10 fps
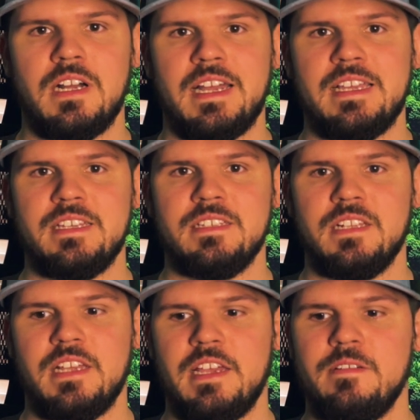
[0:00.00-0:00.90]
I
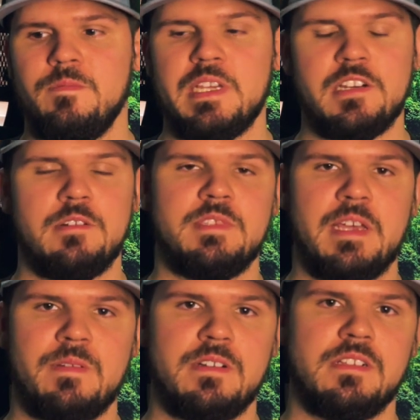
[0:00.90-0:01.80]
have become
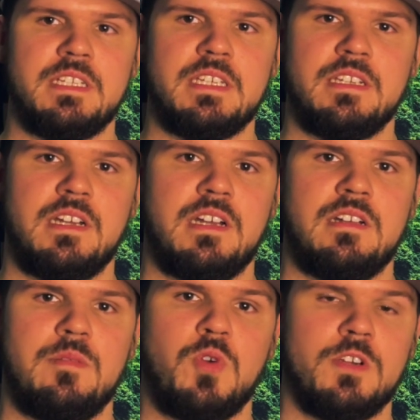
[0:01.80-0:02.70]
definitely
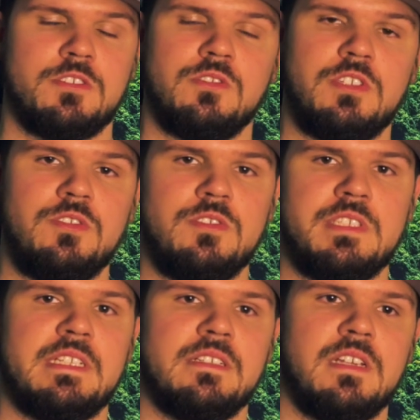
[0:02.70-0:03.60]
partial to
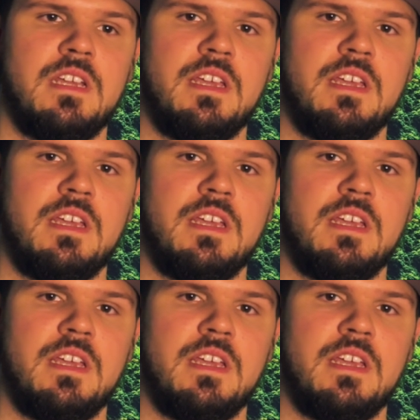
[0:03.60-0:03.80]
using